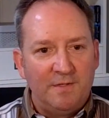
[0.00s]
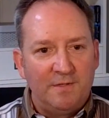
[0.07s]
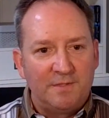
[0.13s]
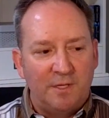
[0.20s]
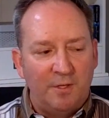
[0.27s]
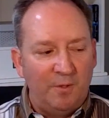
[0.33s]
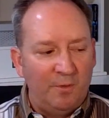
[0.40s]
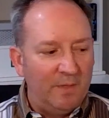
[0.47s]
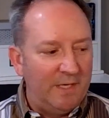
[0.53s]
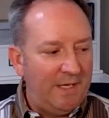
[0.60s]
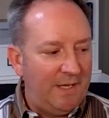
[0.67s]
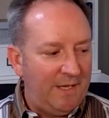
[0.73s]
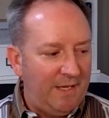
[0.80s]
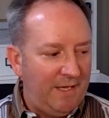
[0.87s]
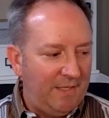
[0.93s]
So
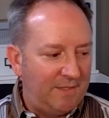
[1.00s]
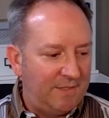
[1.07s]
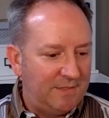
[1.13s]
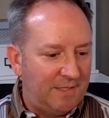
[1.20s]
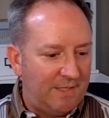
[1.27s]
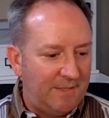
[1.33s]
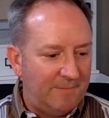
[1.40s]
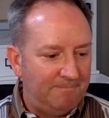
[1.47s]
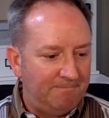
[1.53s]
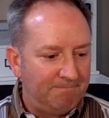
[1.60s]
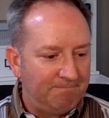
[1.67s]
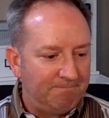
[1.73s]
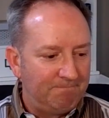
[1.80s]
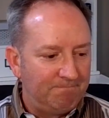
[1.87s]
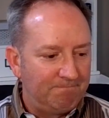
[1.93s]

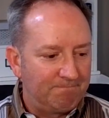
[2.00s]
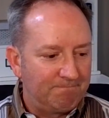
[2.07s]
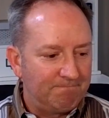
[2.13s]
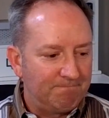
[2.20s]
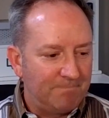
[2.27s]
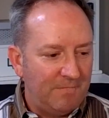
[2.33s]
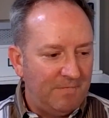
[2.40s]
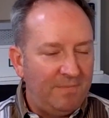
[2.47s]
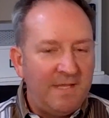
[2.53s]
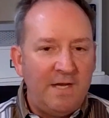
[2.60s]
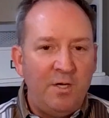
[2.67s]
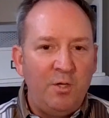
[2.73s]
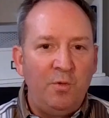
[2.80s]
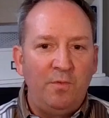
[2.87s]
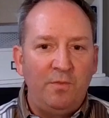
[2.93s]

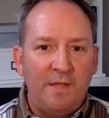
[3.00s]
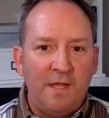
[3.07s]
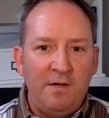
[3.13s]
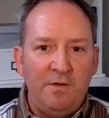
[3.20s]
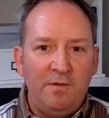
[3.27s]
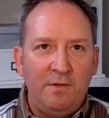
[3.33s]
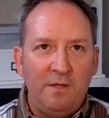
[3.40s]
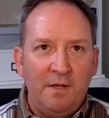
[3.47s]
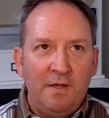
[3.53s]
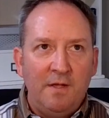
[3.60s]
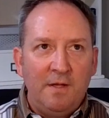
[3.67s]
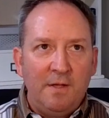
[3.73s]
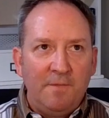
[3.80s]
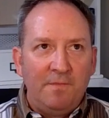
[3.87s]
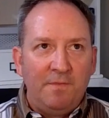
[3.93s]
they knew
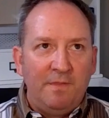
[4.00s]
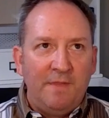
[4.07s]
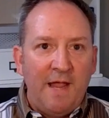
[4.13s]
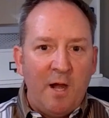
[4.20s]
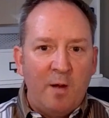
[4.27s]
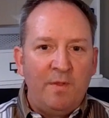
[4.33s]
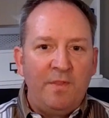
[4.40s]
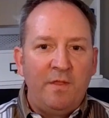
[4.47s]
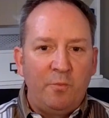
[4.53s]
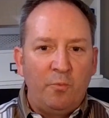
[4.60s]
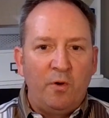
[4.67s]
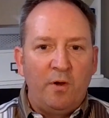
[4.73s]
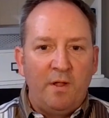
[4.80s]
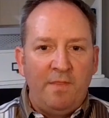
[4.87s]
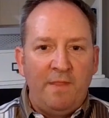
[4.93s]
the airmen that
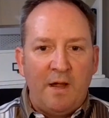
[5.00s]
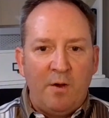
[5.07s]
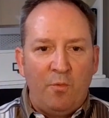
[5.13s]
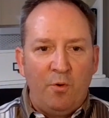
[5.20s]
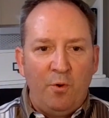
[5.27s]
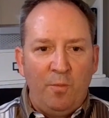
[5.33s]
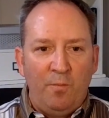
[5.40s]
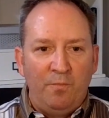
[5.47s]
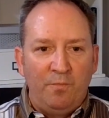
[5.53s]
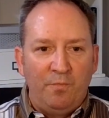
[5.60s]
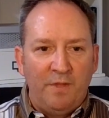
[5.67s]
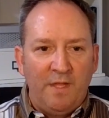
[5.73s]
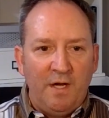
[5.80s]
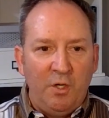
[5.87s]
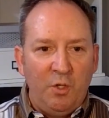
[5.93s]
were in that room
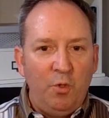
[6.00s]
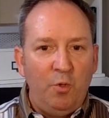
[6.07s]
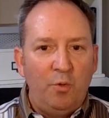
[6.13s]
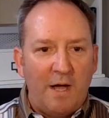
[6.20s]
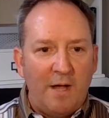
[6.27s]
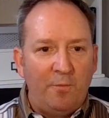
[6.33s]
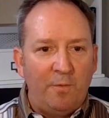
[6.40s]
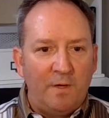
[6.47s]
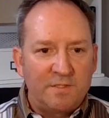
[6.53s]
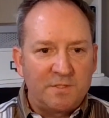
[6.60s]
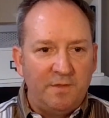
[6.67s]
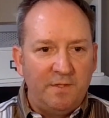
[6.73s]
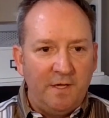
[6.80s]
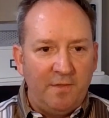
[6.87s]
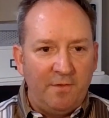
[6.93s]
that knew who I was
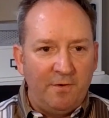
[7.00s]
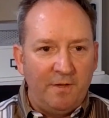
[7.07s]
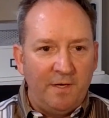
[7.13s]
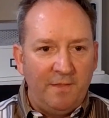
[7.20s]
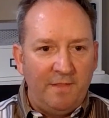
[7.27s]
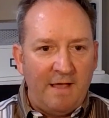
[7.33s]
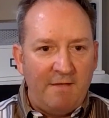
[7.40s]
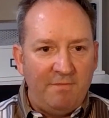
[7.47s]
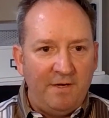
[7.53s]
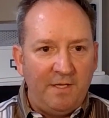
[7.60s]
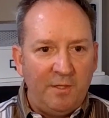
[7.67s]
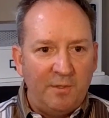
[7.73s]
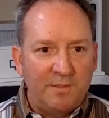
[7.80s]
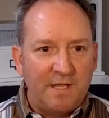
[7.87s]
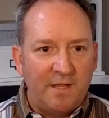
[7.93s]
on the other end of that
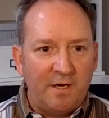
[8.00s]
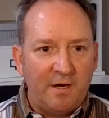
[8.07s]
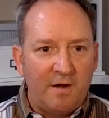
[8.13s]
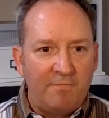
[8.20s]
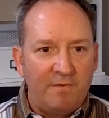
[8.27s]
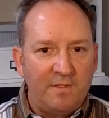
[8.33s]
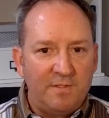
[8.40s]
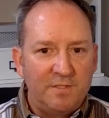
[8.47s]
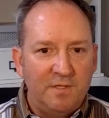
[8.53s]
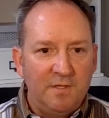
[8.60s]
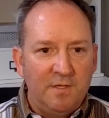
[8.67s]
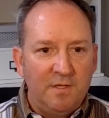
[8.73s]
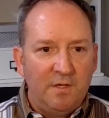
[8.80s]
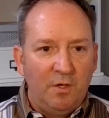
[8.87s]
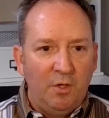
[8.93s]
video teleconference
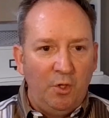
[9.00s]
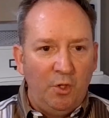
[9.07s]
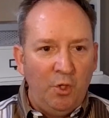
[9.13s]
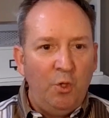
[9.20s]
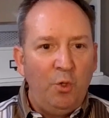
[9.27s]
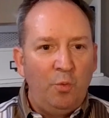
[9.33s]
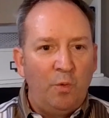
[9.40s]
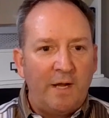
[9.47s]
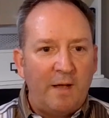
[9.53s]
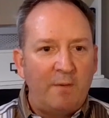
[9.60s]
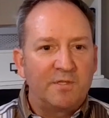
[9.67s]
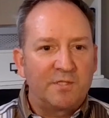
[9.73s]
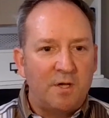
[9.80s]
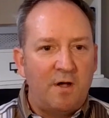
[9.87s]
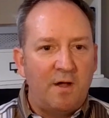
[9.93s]
knew what I
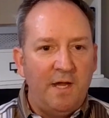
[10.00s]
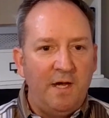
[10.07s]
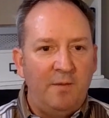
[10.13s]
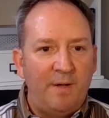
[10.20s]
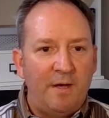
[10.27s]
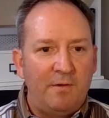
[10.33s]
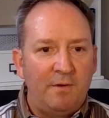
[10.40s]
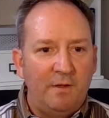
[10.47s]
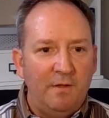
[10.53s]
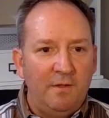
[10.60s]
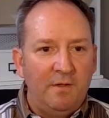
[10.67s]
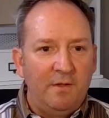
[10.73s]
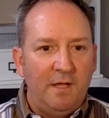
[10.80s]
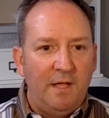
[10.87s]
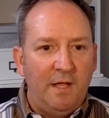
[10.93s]
was talking about,
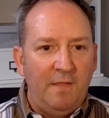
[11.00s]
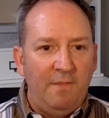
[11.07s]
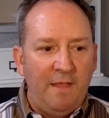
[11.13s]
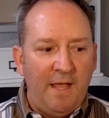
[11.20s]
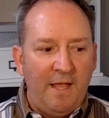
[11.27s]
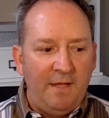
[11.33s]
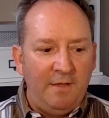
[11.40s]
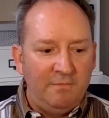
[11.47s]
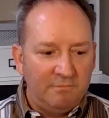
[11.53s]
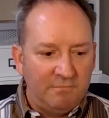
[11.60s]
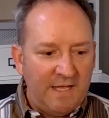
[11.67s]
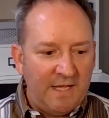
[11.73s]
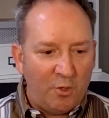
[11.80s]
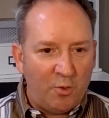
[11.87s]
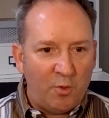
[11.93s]
and they
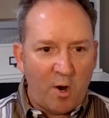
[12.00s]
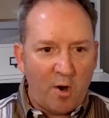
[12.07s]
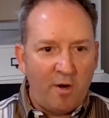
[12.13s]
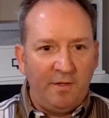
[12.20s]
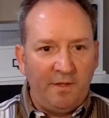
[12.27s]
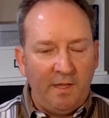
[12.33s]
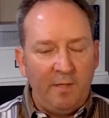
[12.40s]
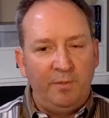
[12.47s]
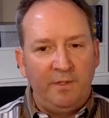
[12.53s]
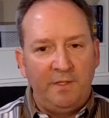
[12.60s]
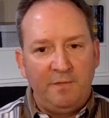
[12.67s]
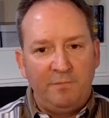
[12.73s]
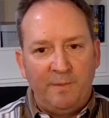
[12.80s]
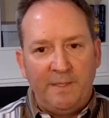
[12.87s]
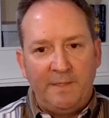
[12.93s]
wholeheartedly
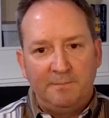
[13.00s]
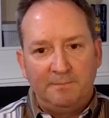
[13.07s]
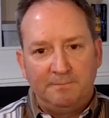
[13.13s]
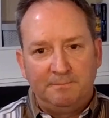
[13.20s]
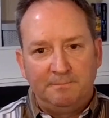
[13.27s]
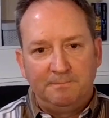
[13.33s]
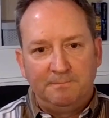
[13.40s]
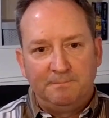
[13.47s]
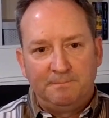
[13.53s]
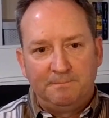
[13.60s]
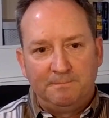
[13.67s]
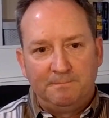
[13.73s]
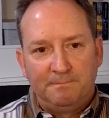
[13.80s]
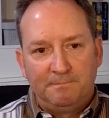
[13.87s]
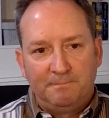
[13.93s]
believed me,
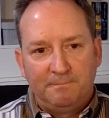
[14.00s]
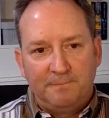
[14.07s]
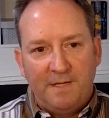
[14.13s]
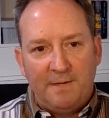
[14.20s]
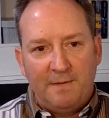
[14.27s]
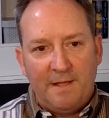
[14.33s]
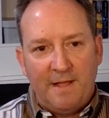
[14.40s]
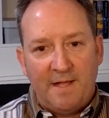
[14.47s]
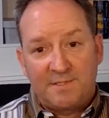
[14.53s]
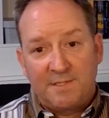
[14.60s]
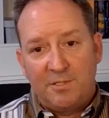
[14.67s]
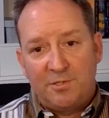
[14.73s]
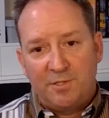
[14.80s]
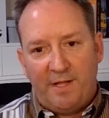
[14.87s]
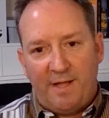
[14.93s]
as
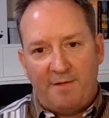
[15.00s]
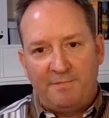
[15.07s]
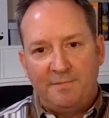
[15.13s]
they should have.